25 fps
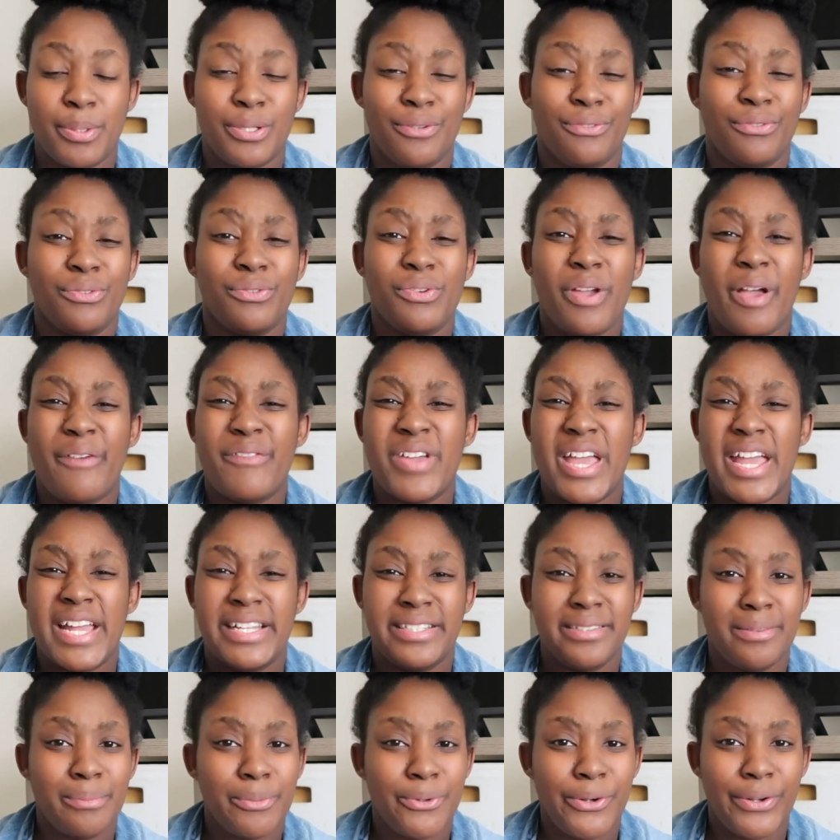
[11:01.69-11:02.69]
And if you have
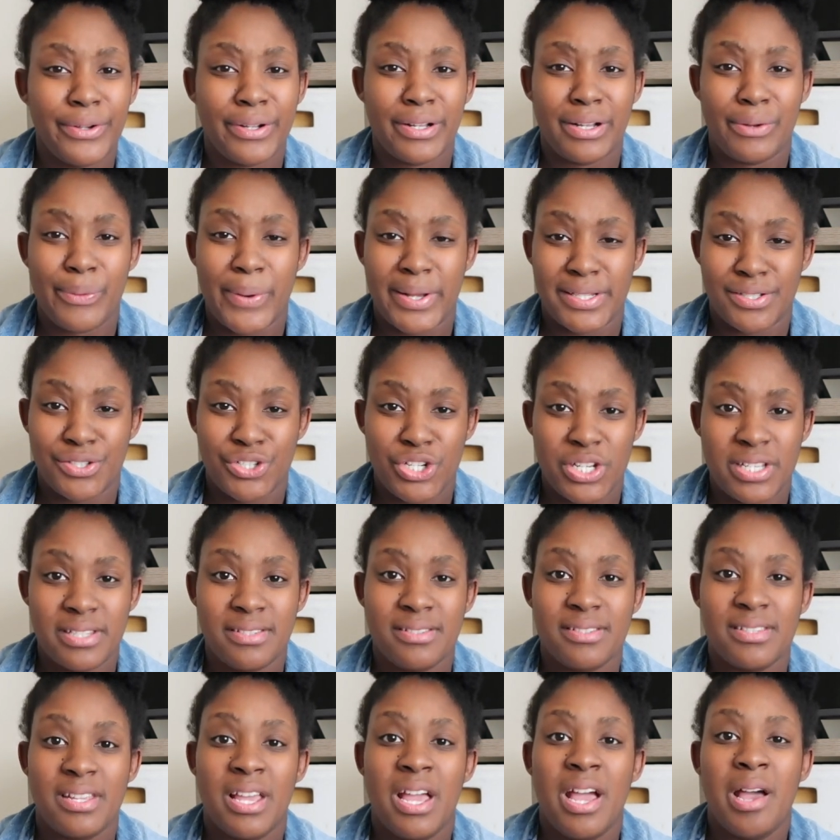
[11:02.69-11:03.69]
any more
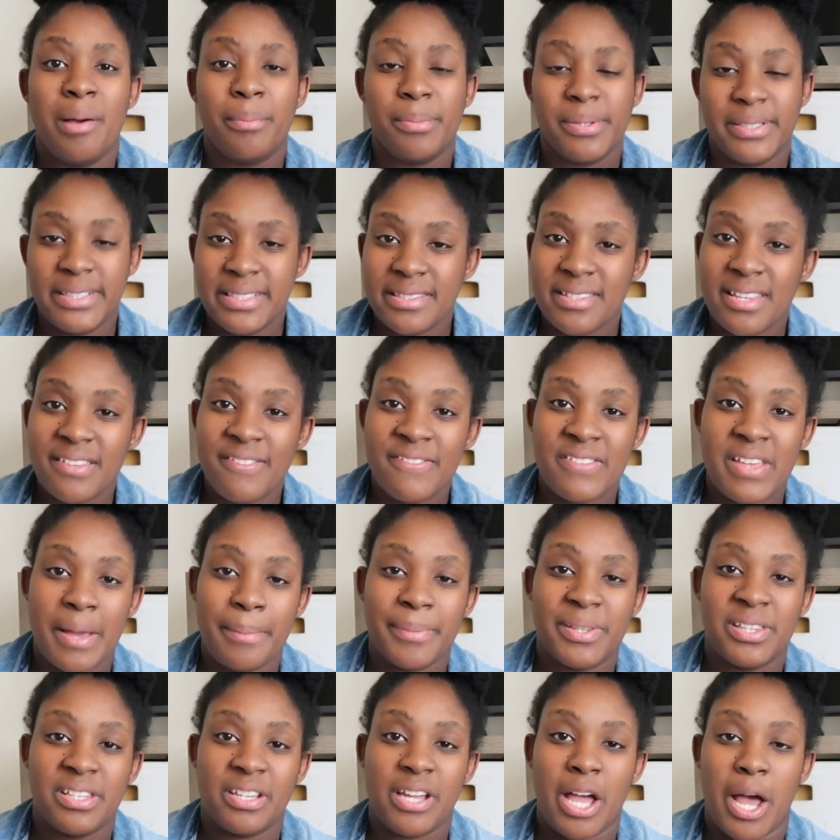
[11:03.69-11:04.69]
questions, please leave
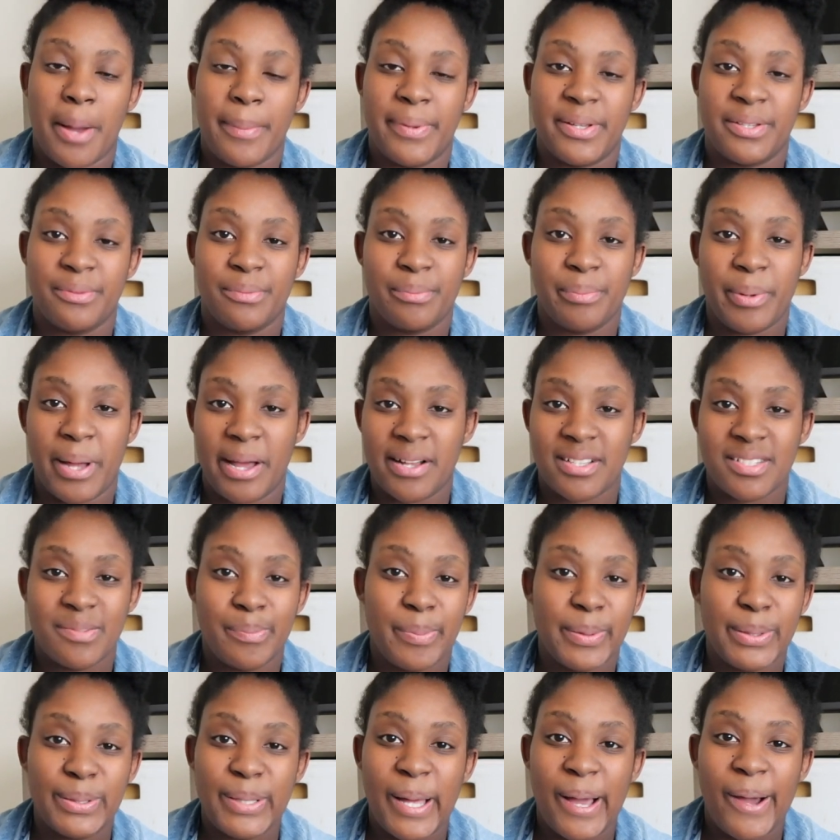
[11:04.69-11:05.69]
them in the comment box
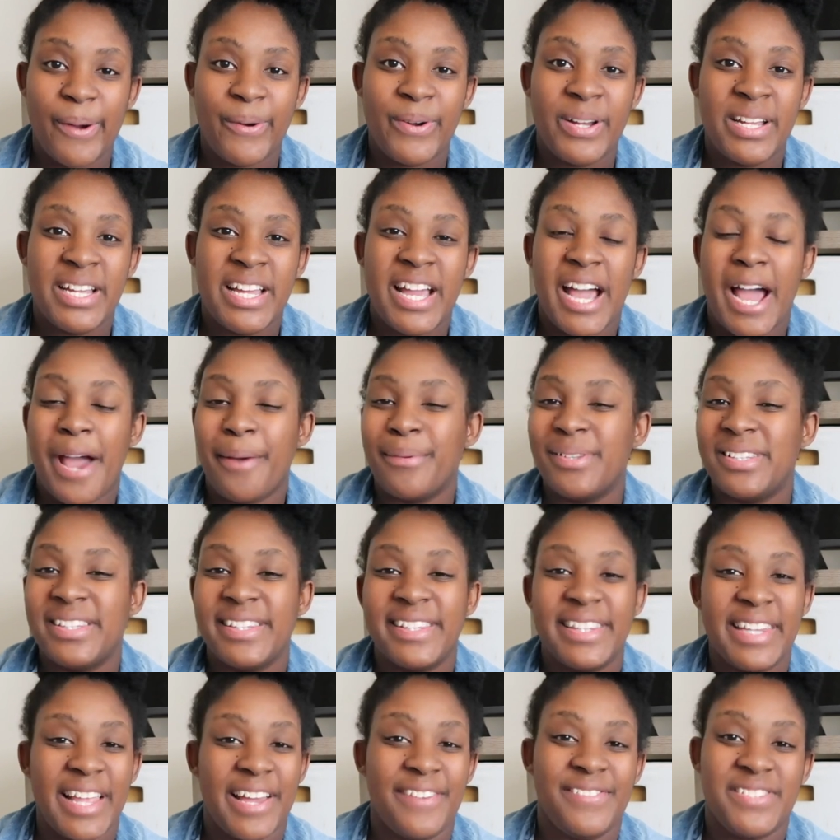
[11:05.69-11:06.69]
below. I would
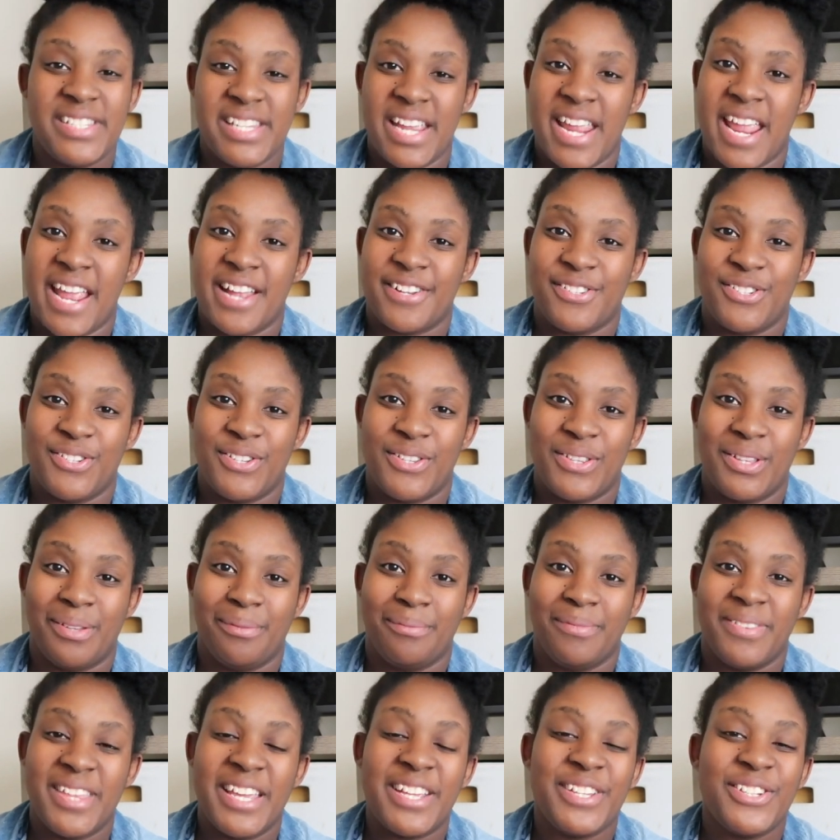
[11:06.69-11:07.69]
love to answer
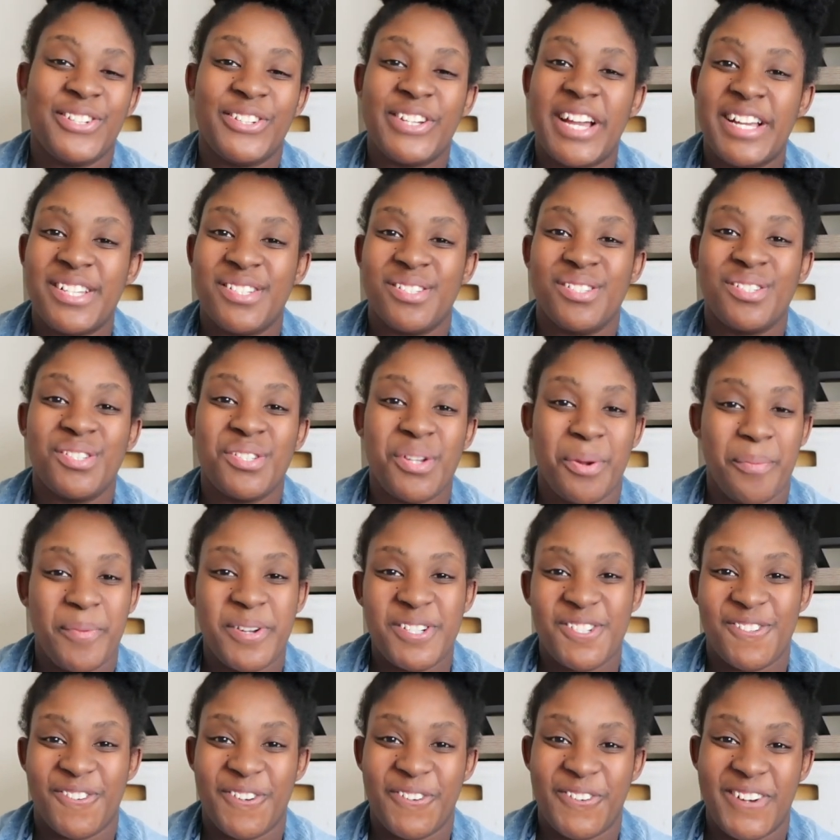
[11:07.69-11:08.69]
them. Thank you guys so
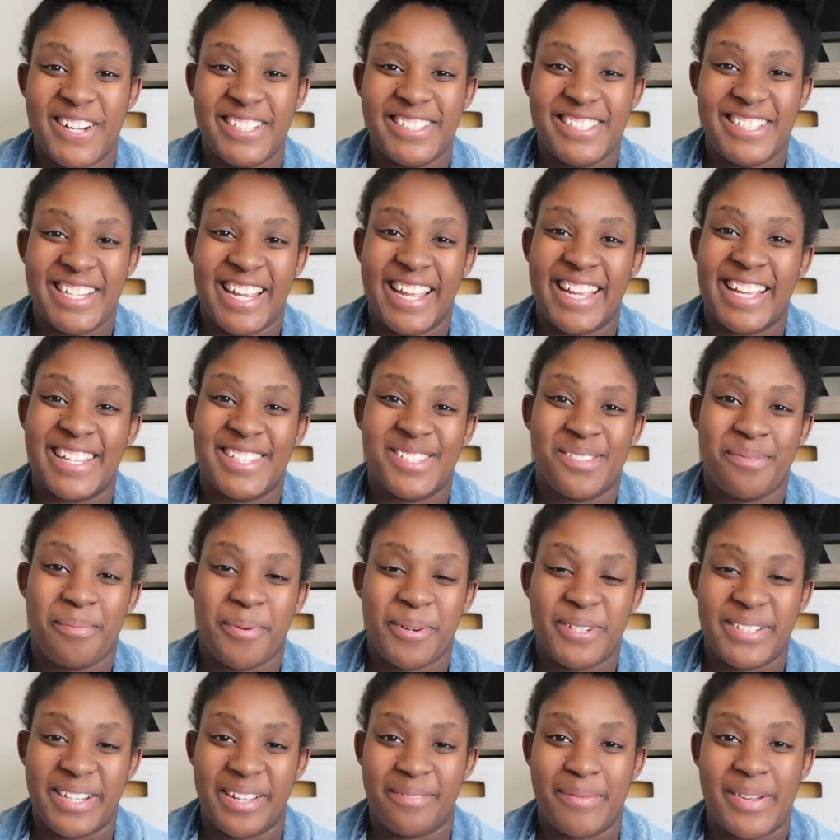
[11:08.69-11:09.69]
much for watching and
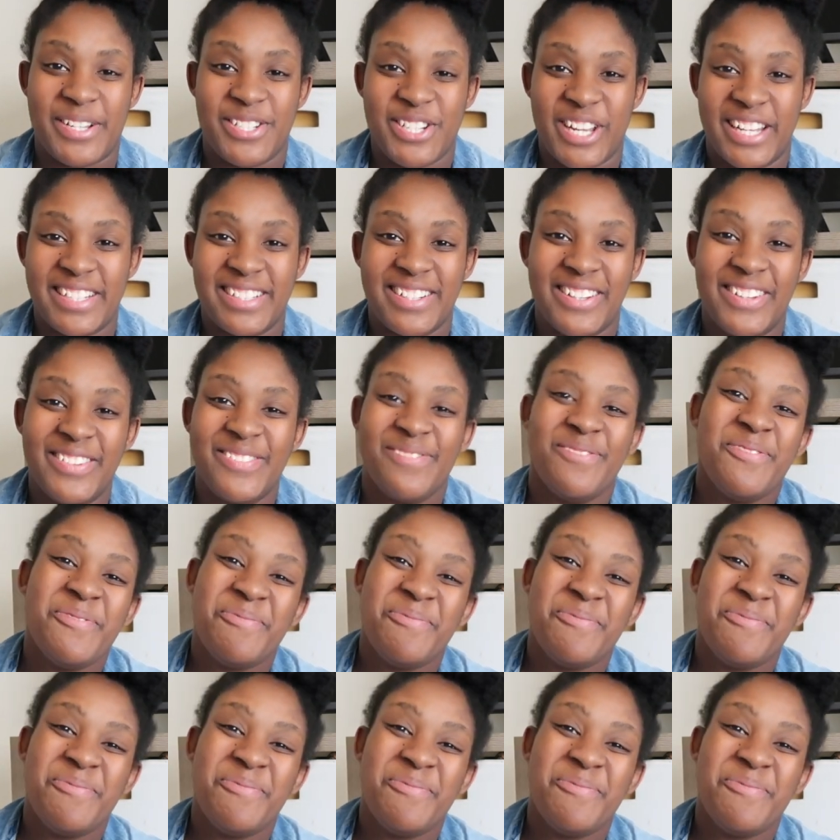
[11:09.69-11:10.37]
supporting my channel.